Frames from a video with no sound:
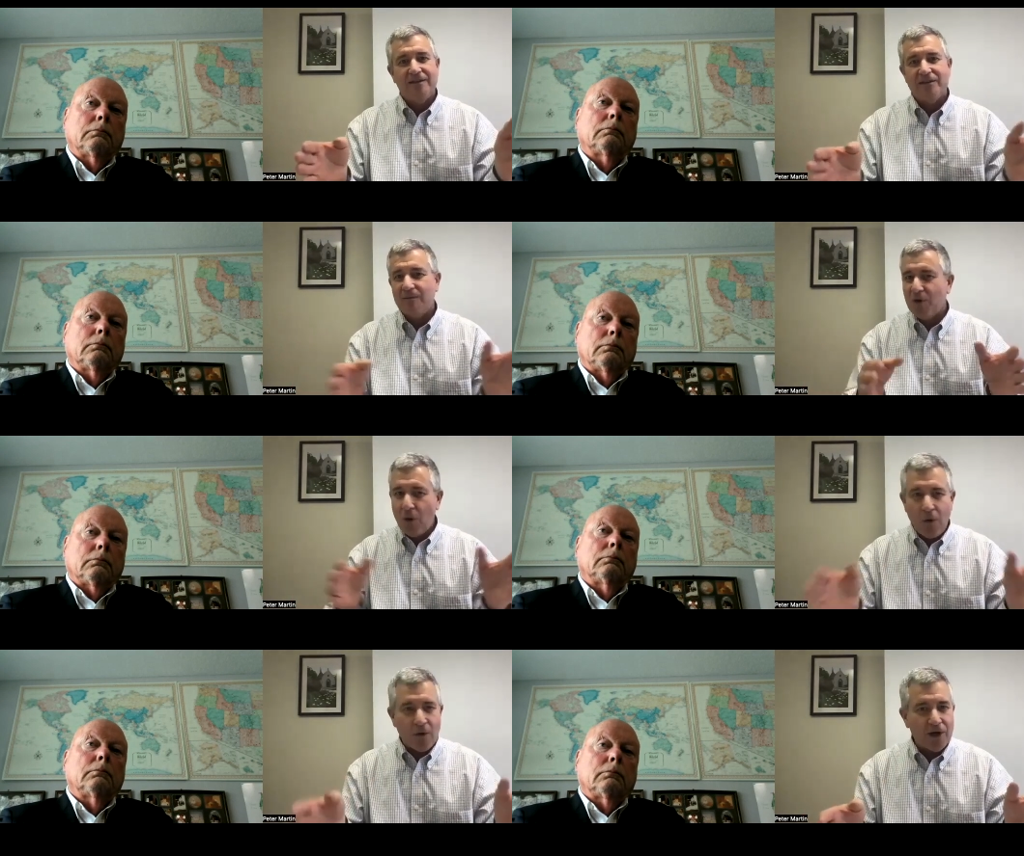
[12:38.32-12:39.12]
Speaker 1: some
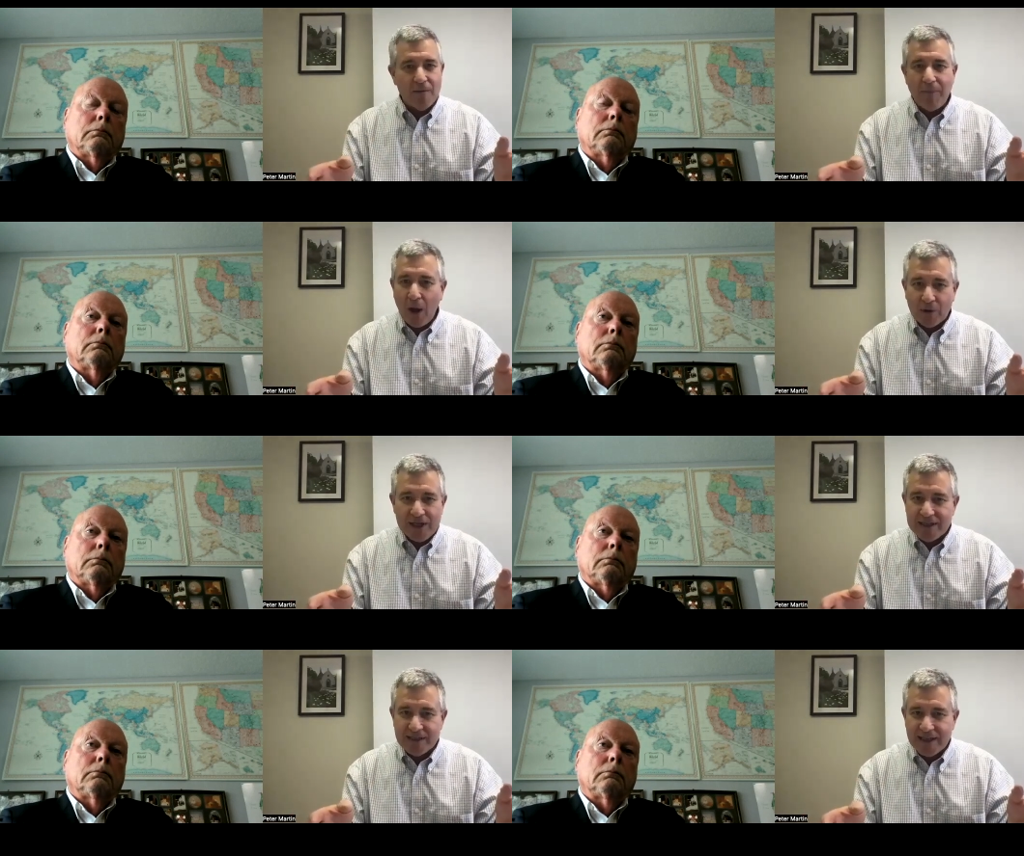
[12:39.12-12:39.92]
core
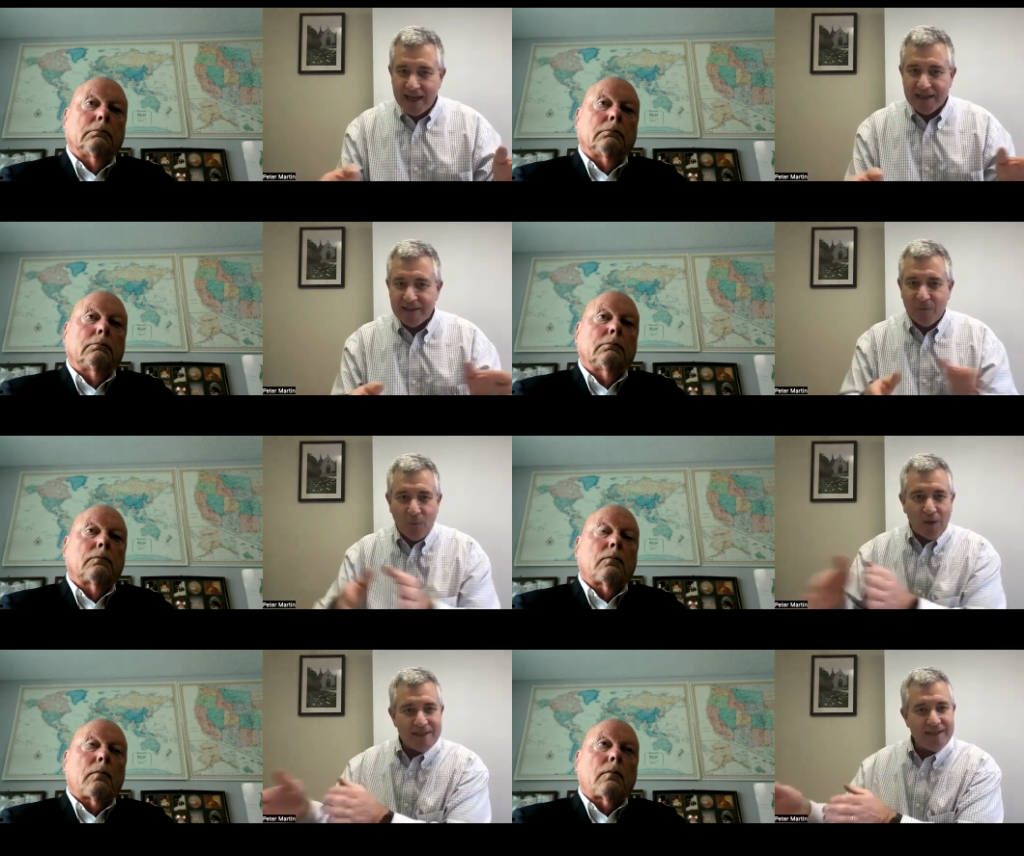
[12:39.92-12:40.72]
components and
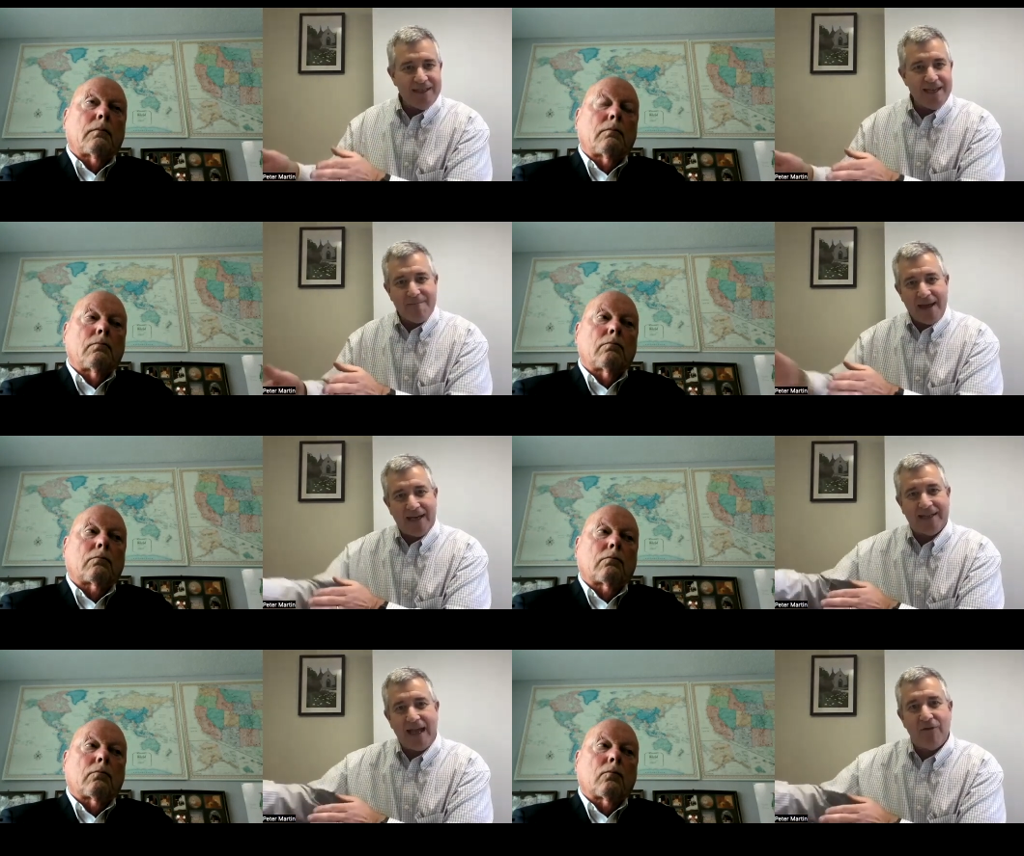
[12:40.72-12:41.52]
what's the
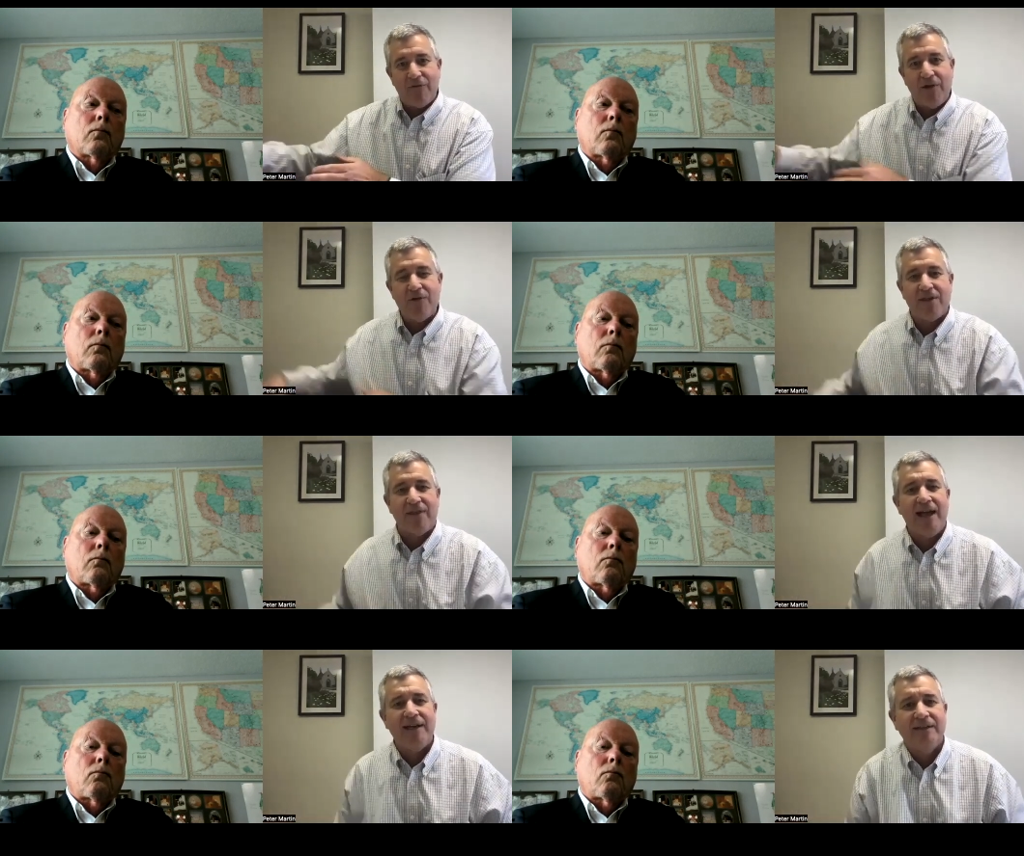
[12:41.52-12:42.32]
impact down the road of
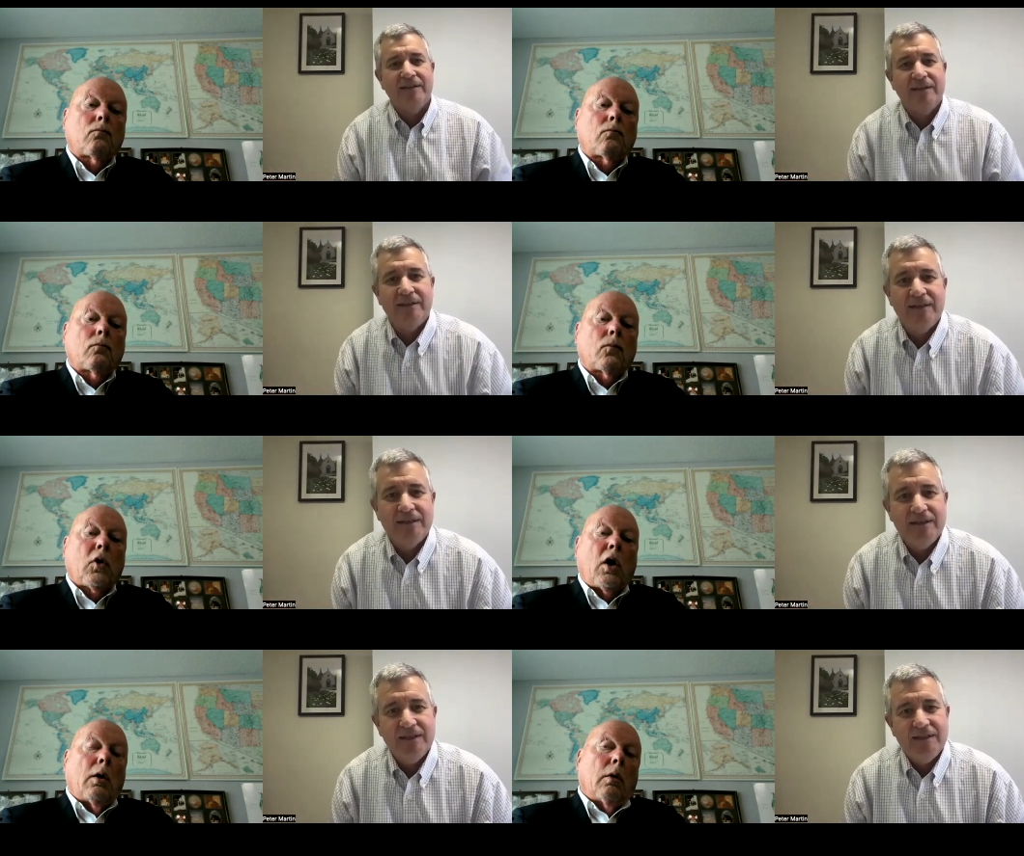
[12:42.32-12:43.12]
that
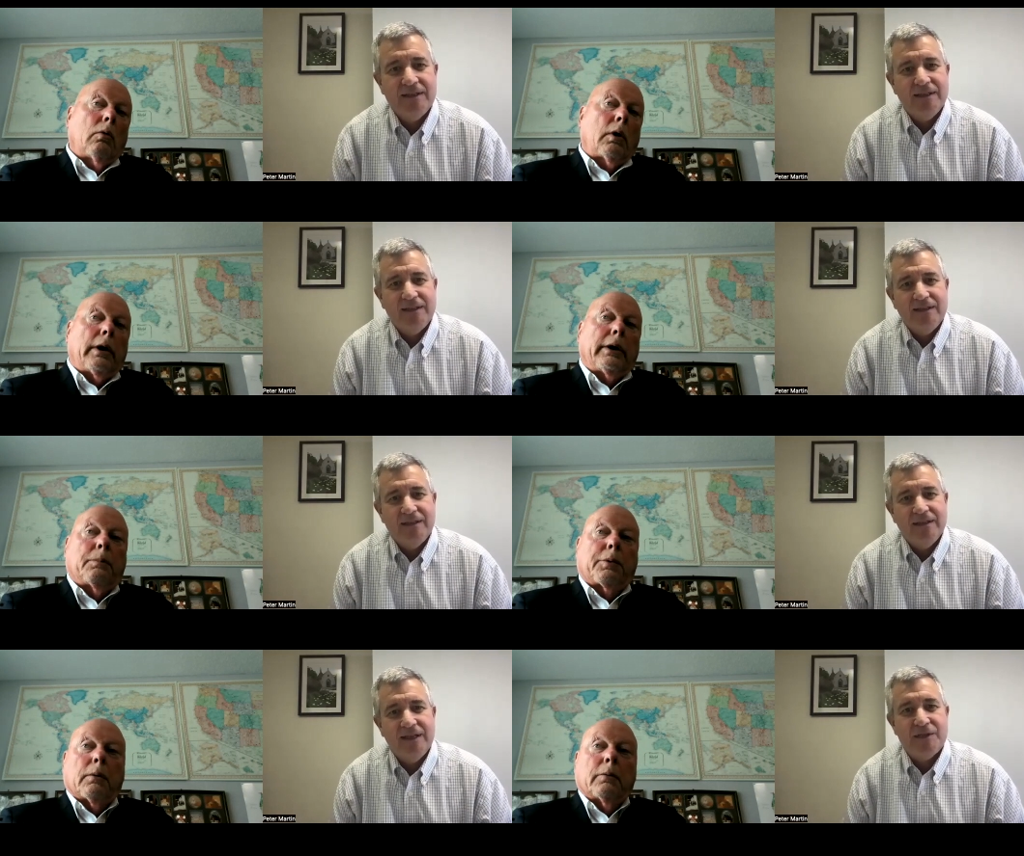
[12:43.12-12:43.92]
Speaker 2: well i think you
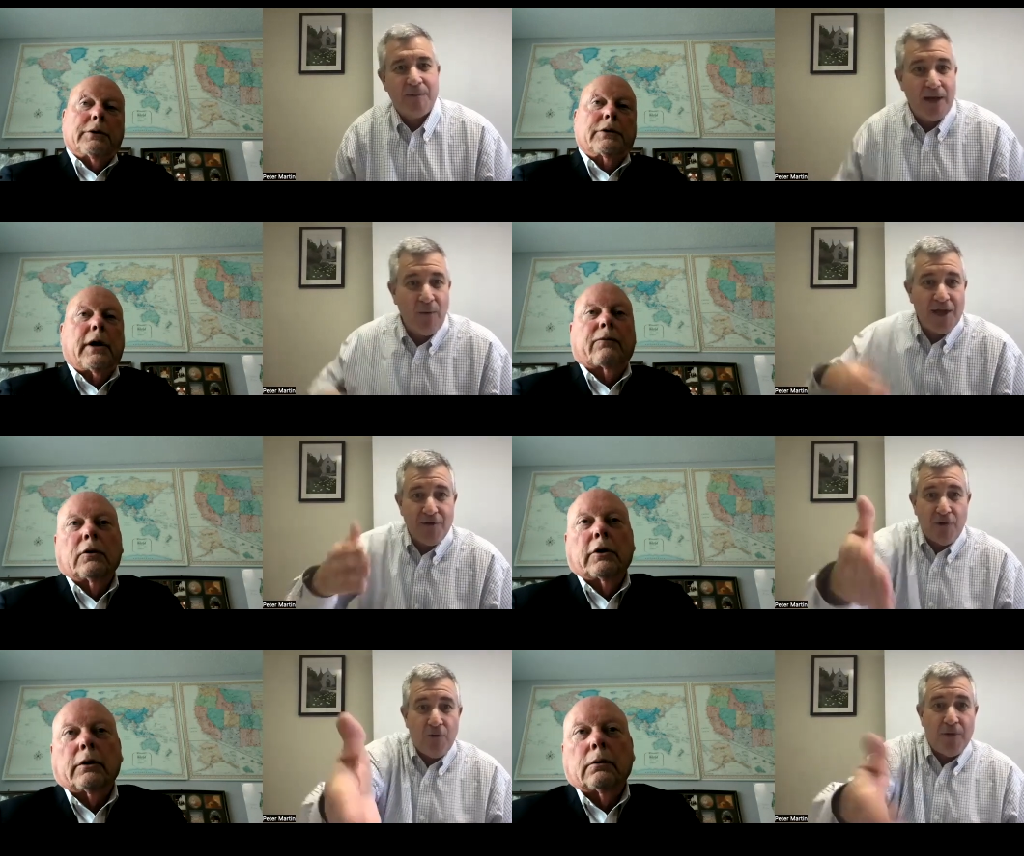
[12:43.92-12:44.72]
probably That's probably why to...
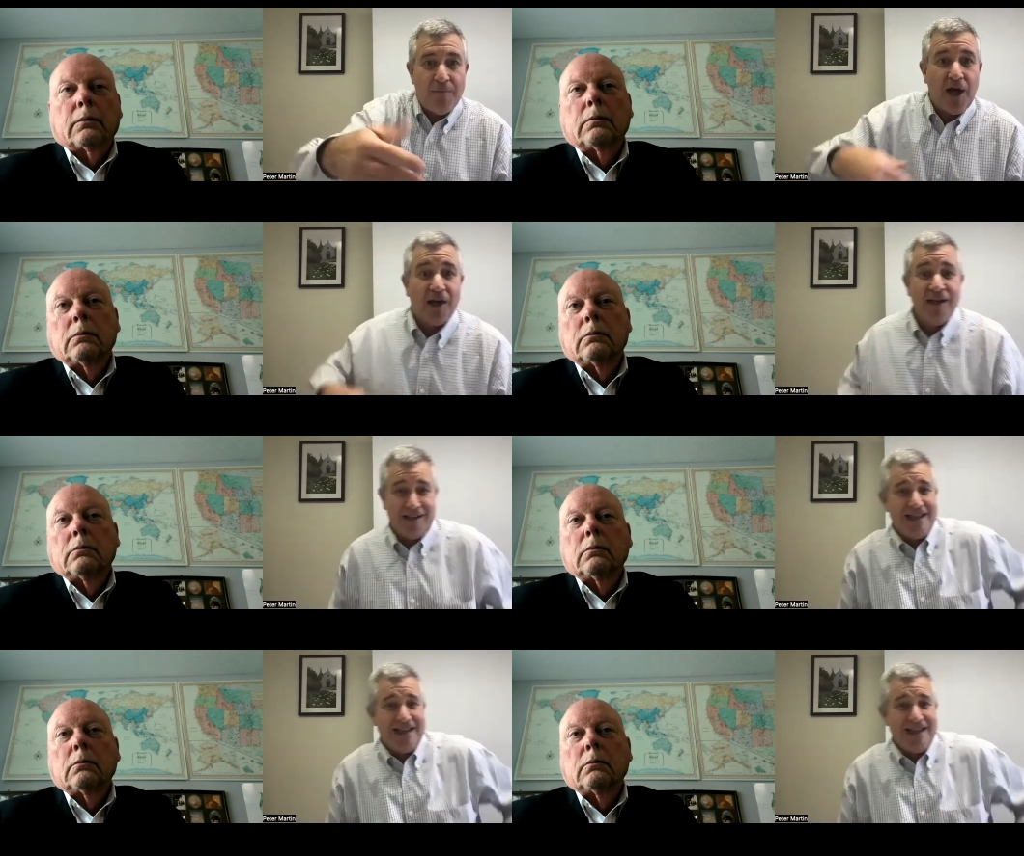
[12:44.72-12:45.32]
Speaker 1: you wrote the book